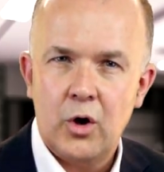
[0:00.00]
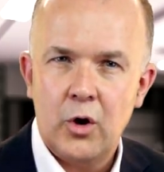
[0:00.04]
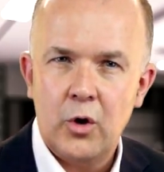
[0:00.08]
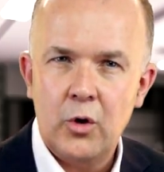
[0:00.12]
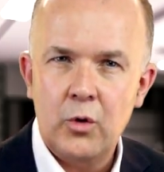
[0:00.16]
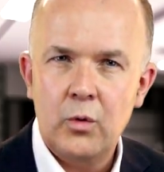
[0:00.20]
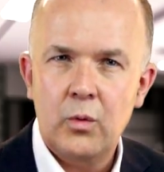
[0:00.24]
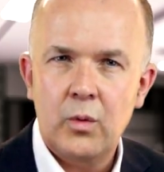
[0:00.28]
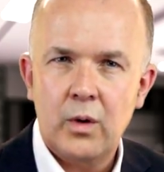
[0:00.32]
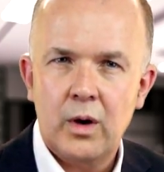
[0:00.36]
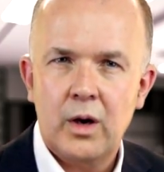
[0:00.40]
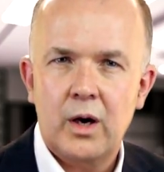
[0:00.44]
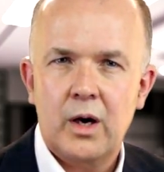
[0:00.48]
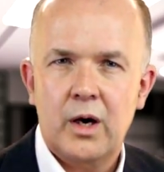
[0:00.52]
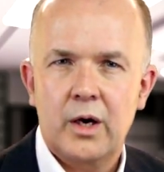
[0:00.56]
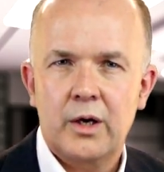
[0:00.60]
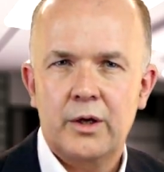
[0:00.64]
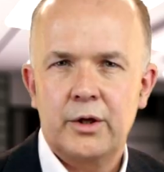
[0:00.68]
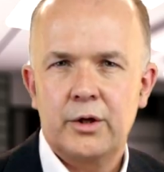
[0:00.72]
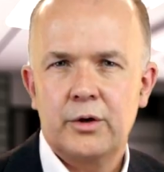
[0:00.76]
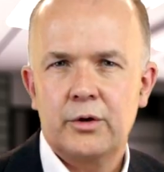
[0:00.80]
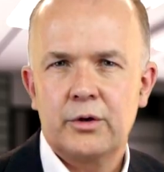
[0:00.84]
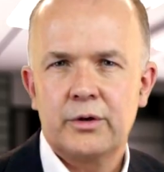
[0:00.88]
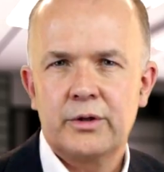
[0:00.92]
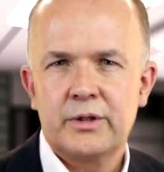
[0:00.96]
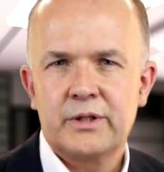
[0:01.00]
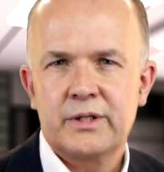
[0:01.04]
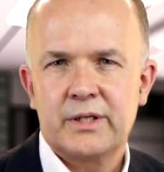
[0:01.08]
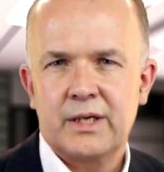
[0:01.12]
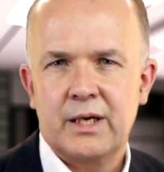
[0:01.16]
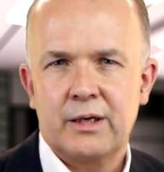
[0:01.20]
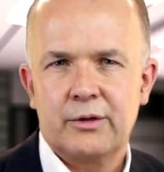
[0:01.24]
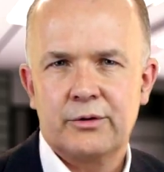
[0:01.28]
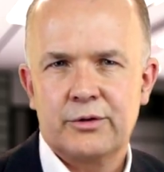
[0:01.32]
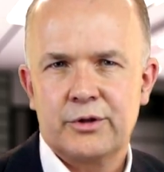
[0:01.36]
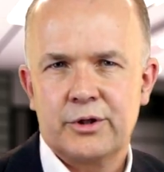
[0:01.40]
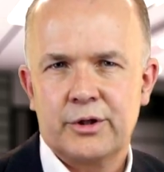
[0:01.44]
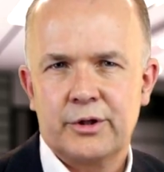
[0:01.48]
Who are you going to
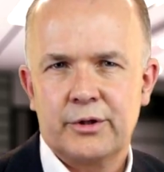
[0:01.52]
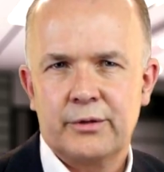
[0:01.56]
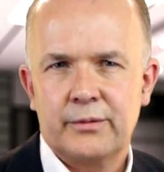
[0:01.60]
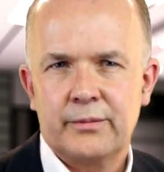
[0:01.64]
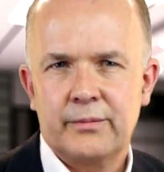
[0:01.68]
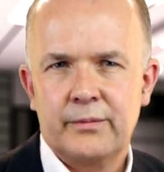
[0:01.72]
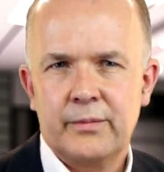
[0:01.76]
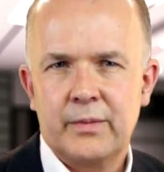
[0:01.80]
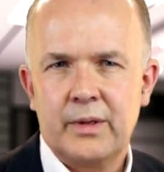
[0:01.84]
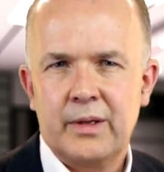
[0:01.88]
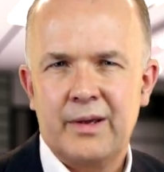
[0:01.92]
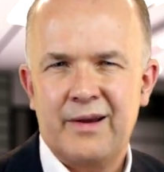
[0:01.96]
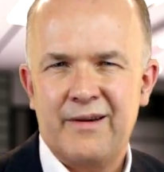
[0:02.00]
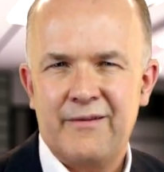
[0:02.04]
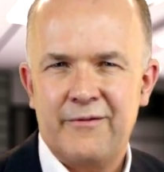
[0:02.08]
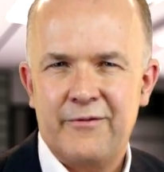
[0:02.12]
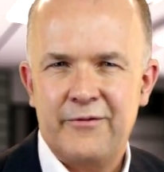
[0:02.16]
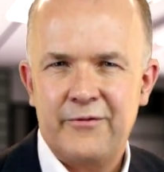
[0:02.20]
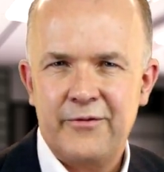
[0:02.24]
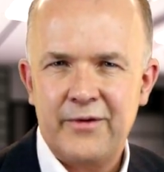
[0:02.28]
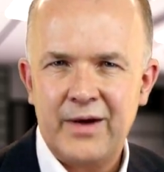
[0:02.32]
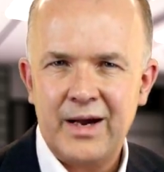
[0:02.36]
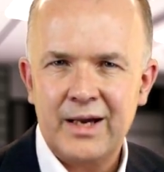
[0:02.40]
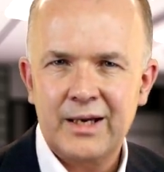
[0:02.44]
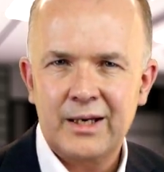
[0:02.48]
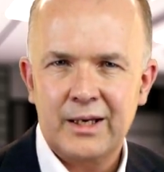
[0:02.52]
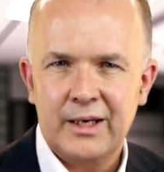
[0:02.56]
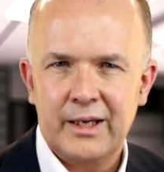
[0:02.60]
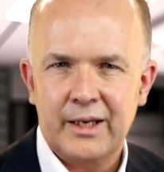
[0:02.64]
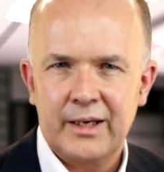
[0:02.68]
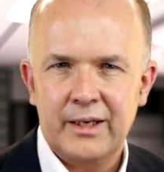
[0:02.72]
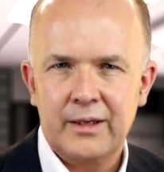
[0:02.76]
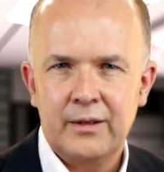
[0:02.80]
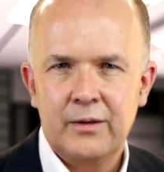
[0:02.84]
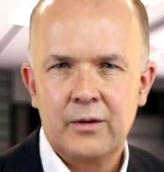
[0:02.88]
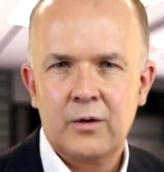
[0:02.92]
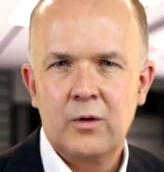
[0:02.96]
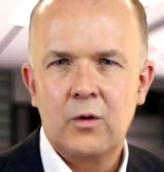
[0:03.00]
sell to? And
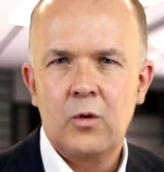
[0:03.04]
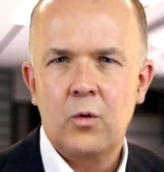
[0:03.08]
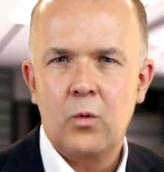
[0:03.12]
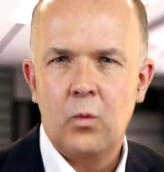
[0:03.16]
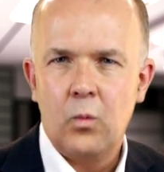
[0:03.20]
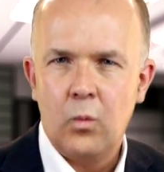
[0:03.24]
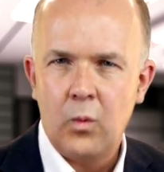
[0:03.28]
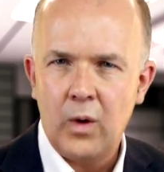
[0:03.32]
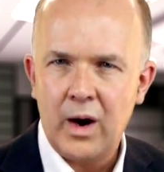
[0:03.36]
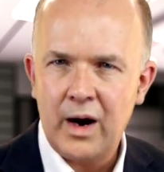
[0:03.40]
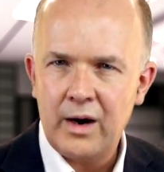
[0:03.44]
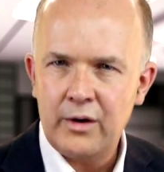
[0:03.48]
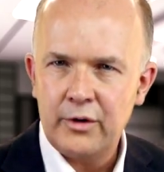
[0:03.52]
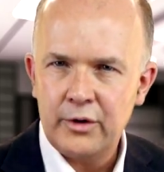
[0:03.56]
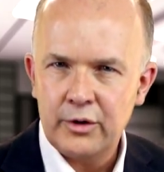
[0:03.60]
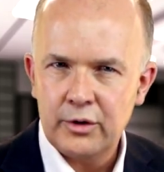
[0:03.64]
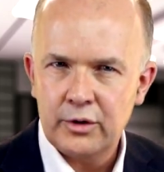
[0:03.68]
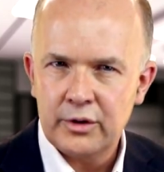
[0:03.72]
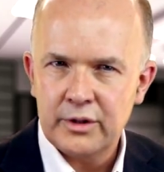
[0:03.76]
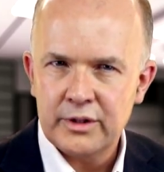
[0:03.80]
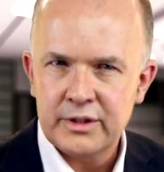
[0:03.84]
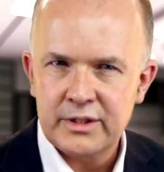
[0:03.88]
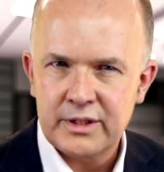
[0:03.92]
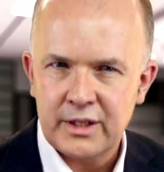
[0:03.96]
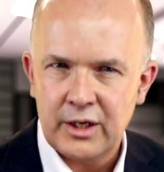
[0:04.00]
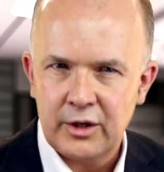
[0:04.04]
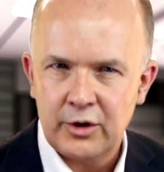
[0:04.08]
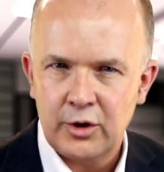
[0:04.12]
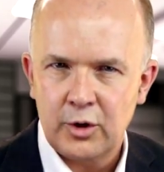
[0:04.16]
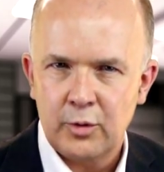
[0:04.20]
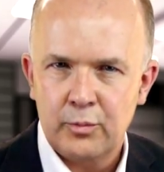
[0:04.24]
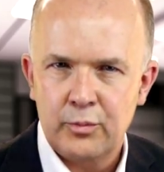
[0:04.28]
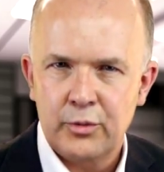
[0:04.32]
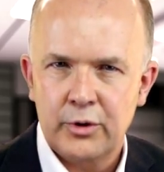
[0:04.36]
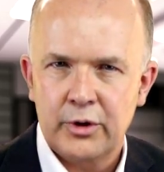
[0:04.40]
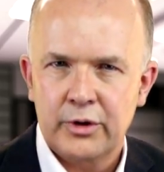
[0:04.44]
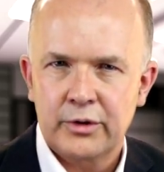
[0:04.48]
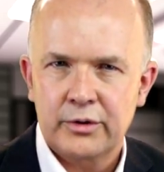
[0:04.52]
finally, where are you going to sell
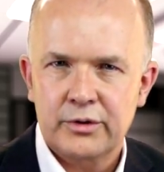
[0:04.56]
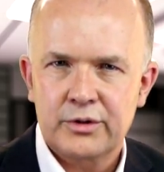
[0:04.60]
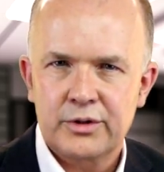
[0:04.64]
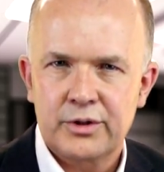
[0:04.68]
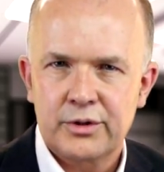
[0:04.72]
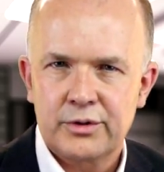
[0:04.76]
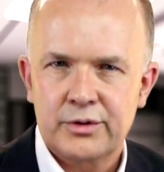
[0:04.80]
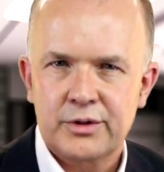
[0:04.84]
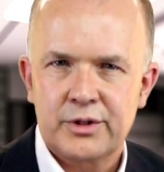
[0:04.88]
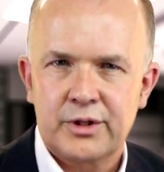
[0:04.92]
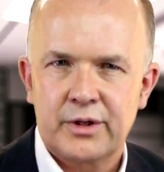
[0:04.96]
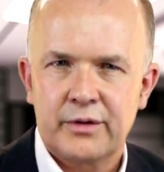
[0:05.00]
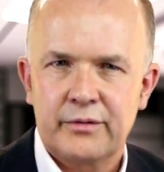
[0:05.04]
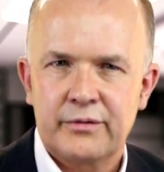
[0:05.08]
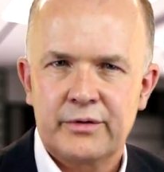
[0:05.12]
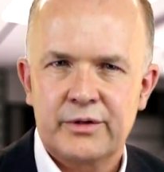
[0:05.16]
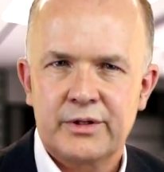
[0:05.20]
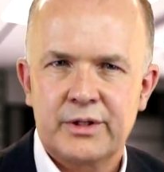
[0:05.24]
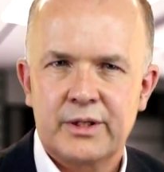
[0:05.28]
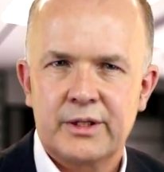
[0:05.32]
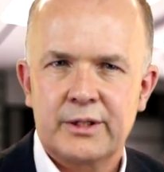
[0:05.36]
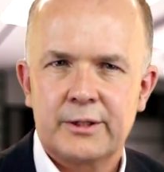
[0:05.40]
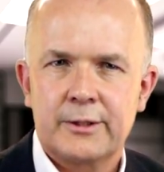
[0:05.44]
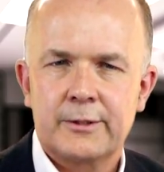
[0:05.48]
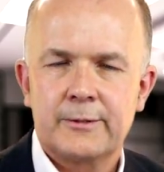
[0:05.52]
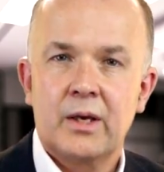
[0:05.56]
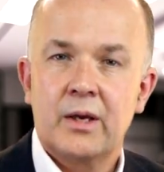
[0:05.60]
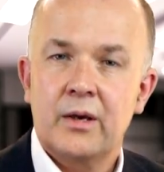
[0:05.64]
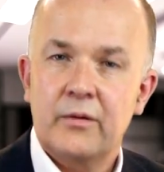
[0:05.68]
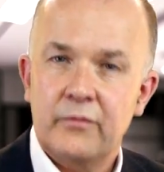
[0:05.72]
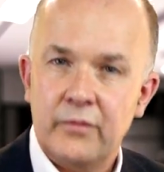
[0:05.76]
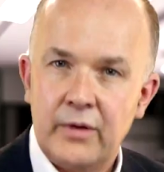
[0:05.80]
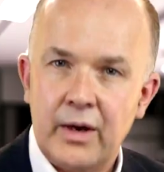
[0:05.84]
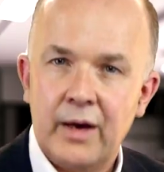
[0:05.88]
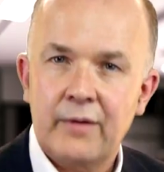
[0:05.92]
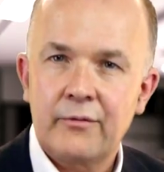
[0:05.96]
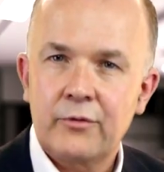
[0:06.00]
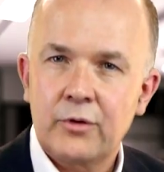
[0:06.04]
your products or services?
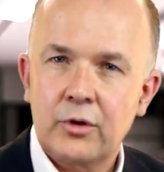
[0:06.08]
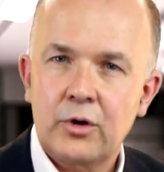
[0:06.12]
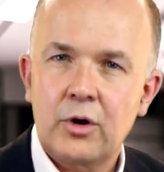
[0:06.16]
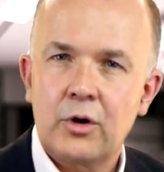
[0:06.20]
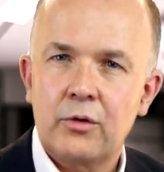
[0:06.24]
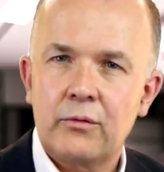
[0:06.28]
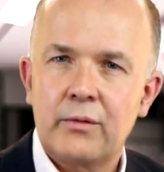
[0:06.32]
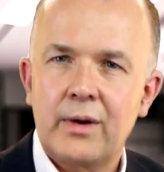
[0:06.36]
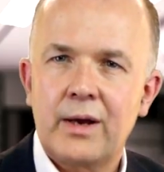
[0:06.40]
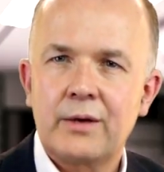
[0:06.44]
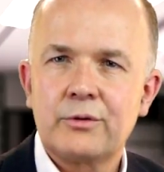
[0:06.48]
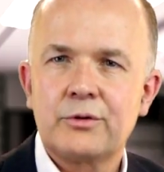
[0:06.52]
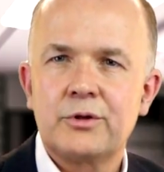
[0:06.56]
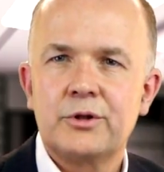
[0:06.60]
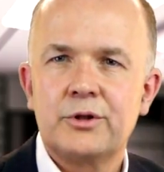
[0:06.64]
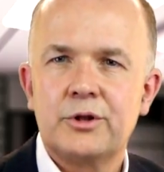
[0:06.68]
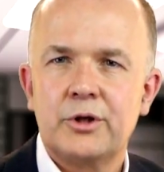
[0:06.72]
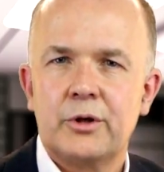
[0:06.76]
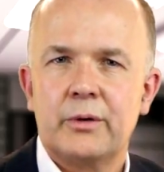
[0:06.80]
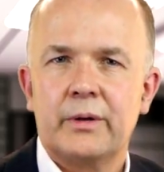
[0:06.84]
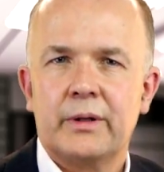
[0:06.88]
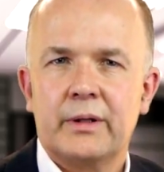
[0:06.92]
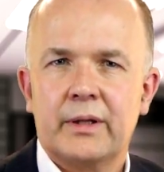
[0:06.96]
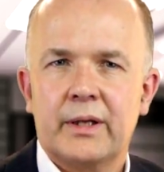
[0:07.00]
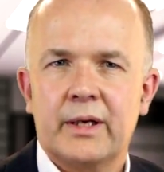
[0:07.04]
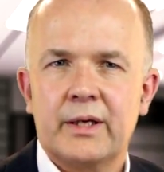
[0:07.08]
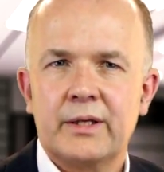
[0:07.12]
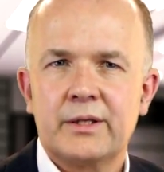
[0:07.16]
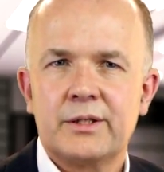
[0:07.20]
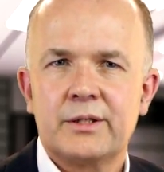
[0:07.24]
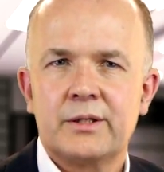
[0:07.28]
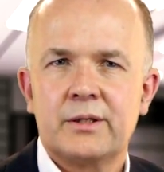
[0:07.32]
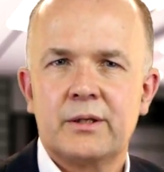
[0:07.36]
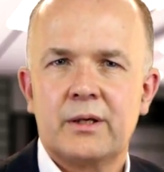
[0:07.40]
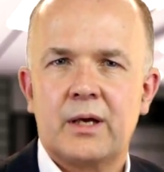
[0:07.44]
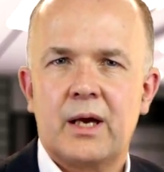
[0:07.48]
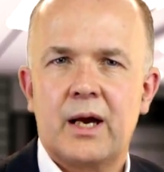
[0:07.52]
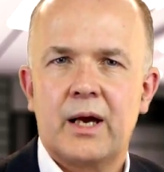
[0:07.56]
If you haven't got around to doing
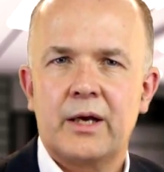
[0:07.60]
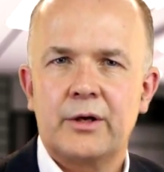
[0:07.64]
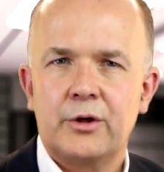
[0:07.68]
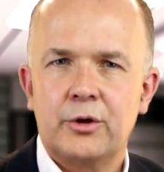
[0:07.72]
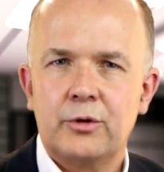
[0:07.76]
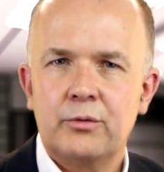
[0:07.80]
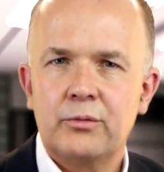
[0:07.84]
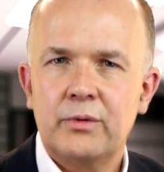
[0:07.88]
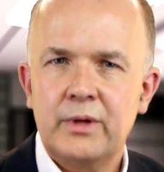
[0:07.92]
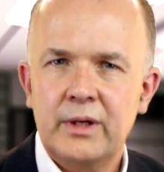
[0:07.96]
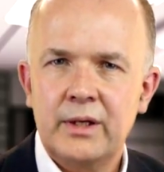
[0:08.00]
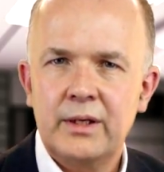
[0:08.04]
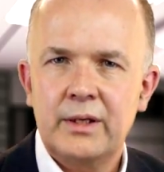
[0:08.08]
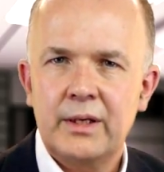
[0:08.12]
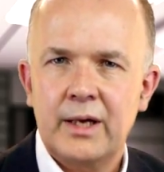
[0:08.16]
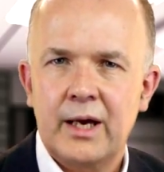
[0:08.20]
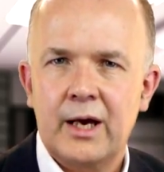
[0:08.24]
this and you need